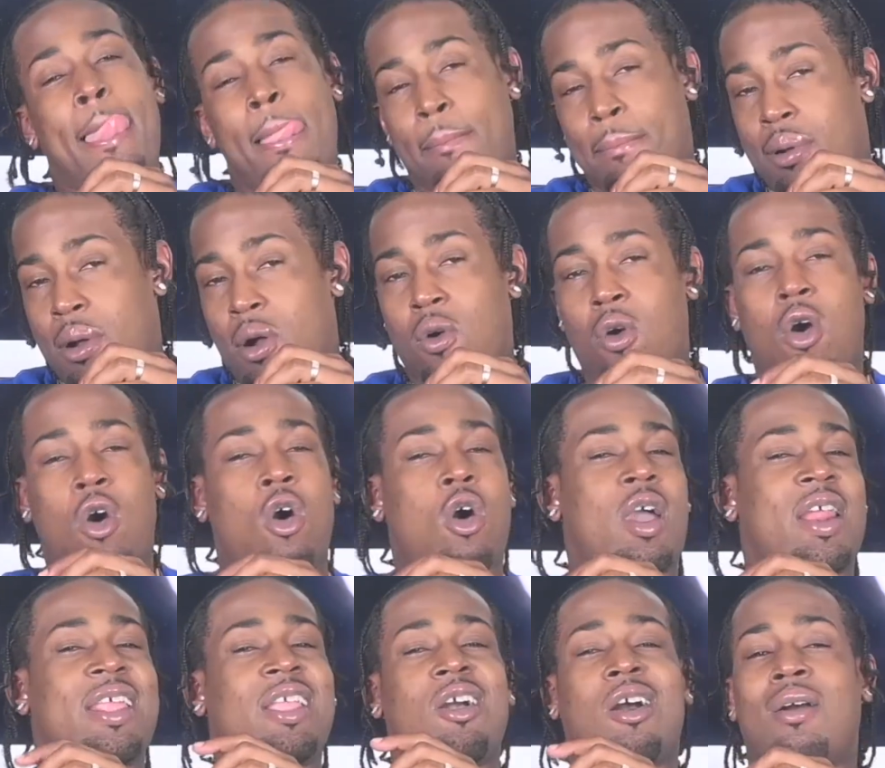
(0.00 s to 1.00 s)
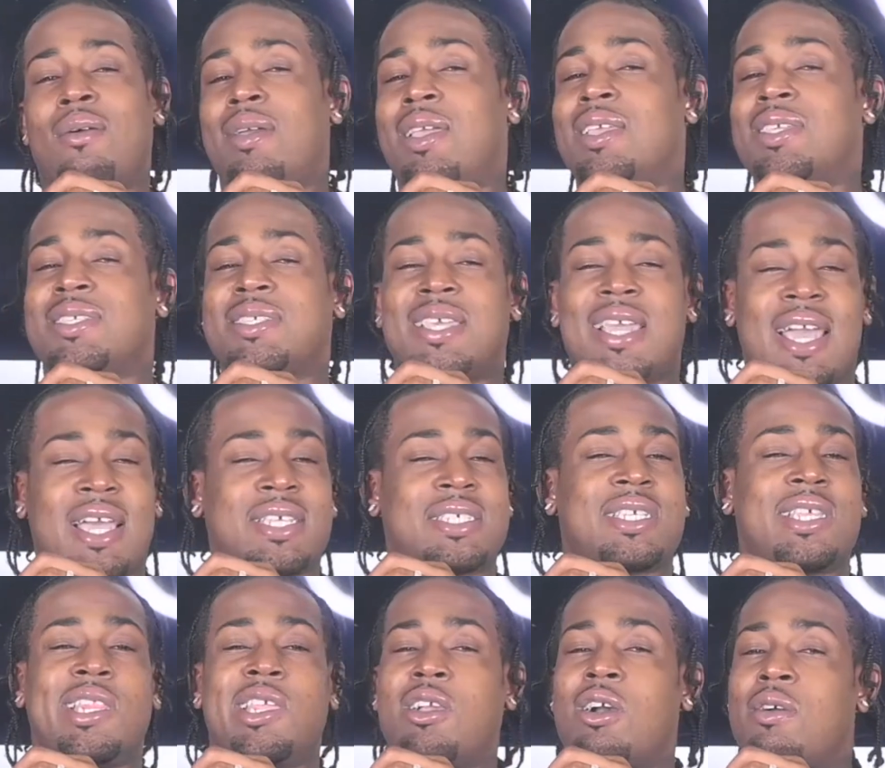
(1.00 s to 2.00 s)
Bro hard. He always
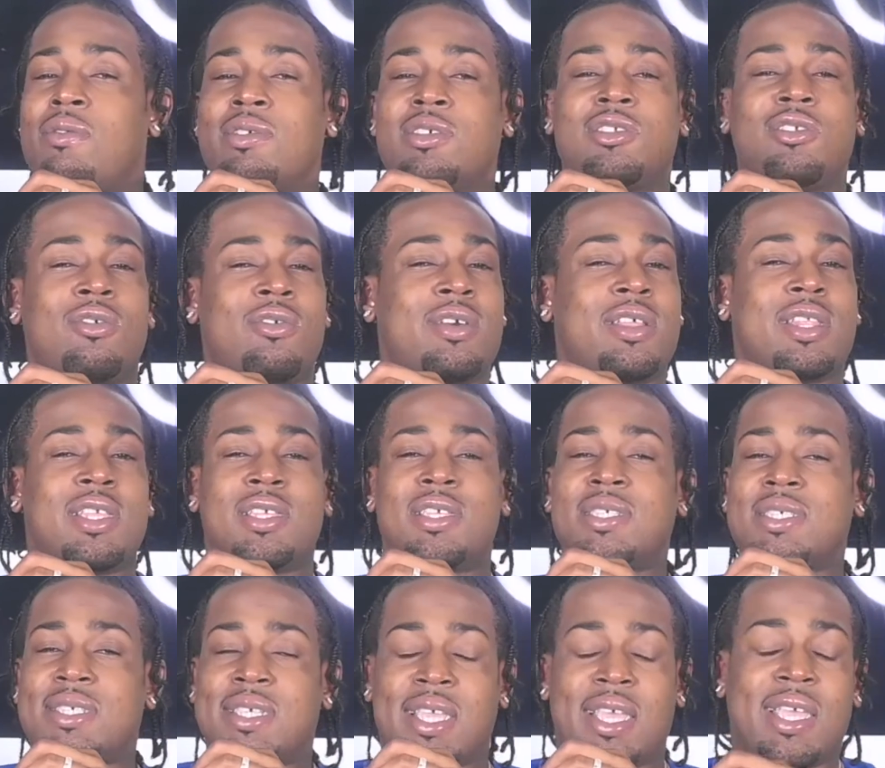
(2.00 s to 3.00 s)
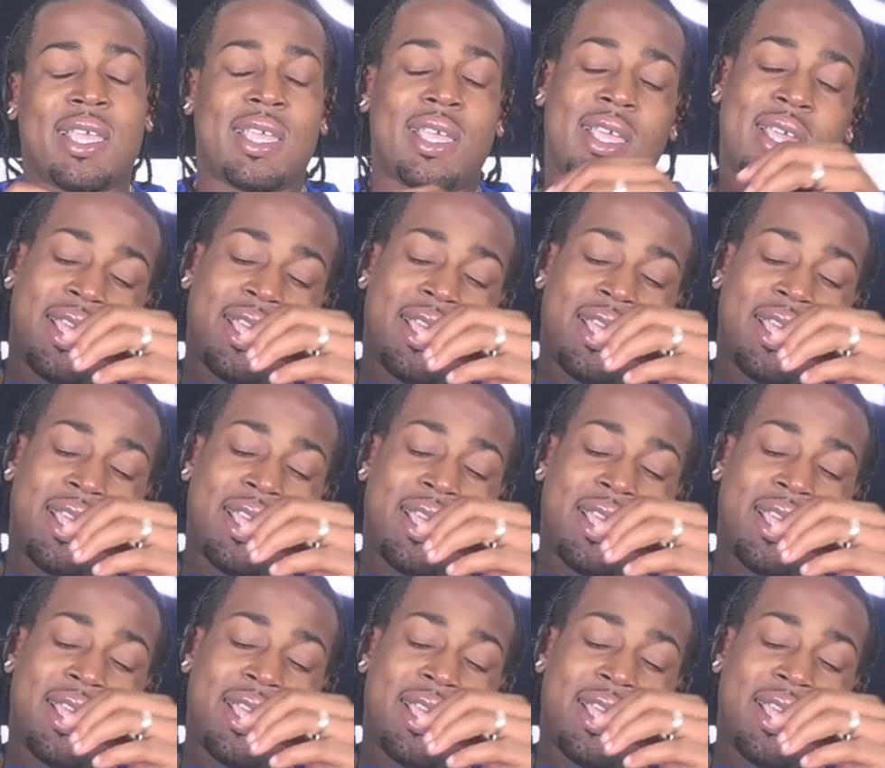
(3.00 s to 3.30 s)
gassing. He always doing this shit.